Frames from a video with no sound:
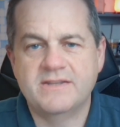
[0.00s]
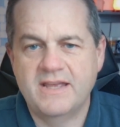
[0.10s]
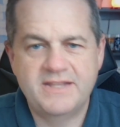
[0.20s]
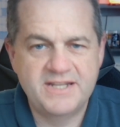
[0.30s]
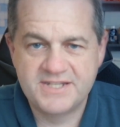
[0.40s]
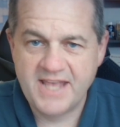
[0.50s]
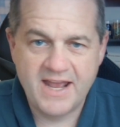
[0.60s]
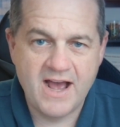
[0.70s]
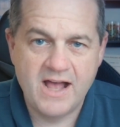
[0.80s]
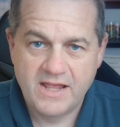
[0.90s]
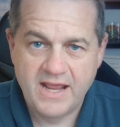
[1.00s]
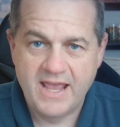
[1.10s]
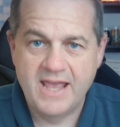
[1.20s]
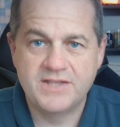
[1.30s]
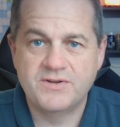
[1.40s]
didn't stay at a Holiday
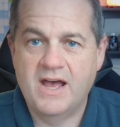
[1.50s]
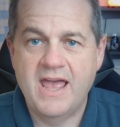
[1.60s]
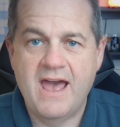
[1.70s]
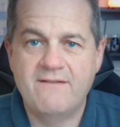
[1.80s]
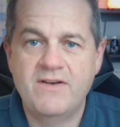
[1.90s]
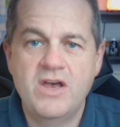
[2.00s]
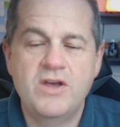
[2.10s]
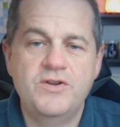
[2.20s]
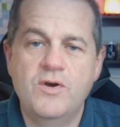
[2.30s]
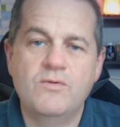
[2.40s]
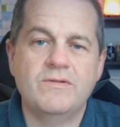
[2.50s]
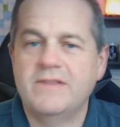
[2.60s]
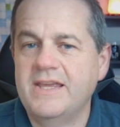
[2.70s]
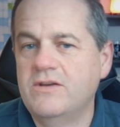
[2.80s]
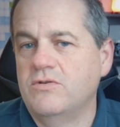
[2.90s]
Inn, so I have no
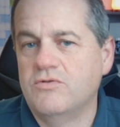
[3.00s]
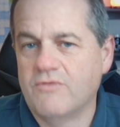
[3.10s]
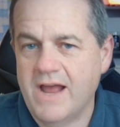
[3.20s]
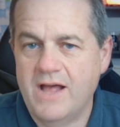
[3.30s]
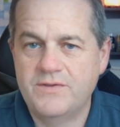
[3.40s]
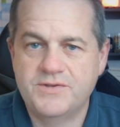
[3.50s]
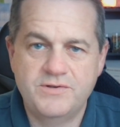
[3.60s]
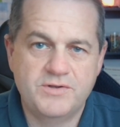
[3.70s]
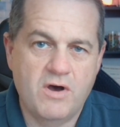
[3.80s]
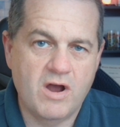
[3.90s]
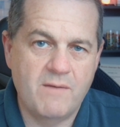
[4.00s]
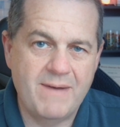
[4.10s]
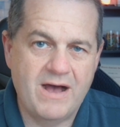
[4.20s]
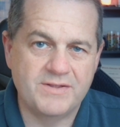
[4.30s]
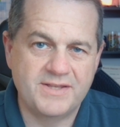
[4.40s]
legal grounds to talk
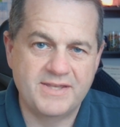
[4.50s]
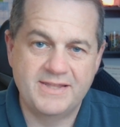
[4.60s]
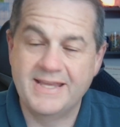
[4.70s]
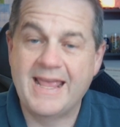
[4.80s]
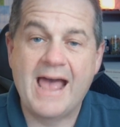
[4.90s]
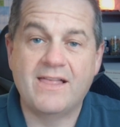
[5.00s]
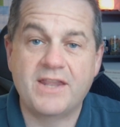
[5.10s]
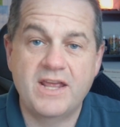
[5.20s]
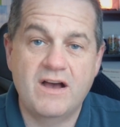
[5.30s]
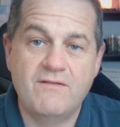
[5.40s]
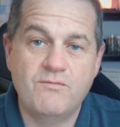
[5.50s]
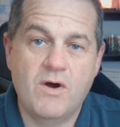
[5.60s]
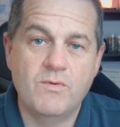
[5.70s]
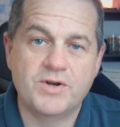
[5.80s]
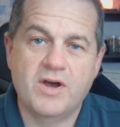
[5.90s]
about the legality of
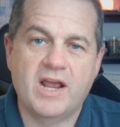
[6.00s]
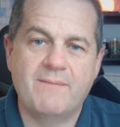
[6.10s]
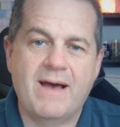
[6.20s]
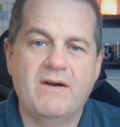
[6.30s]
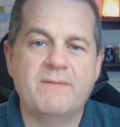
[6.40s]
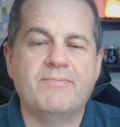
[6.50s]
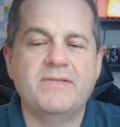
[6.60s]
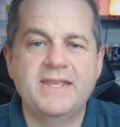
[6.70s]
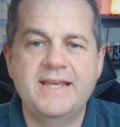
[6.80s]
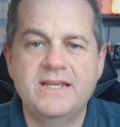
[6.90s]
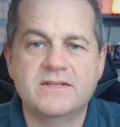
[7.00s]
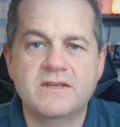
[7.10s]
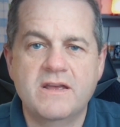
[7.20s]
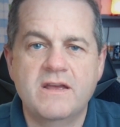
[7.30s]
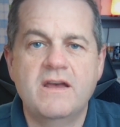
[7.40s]
what we're talking about. And please
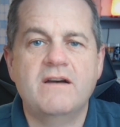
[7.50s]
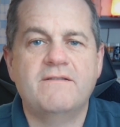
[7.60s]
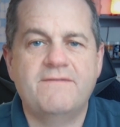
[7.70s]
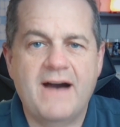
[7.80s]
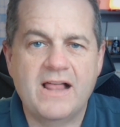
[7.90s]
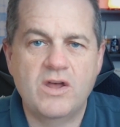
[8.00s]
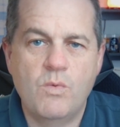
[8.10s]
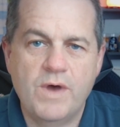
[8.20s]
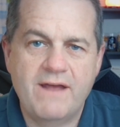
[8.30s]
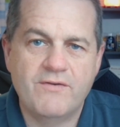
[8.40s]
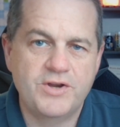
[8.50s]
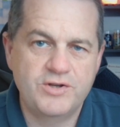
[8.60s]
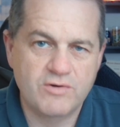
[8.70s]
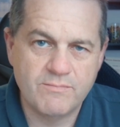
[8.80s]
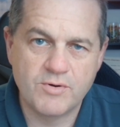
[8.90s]
follow whatever
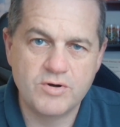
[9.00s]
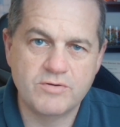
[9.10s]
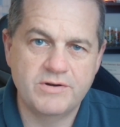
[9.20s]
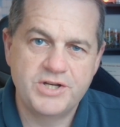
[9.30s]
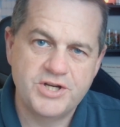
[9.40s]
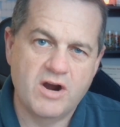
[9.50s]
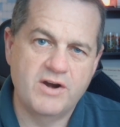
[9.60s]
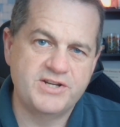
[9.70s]
your broker in charge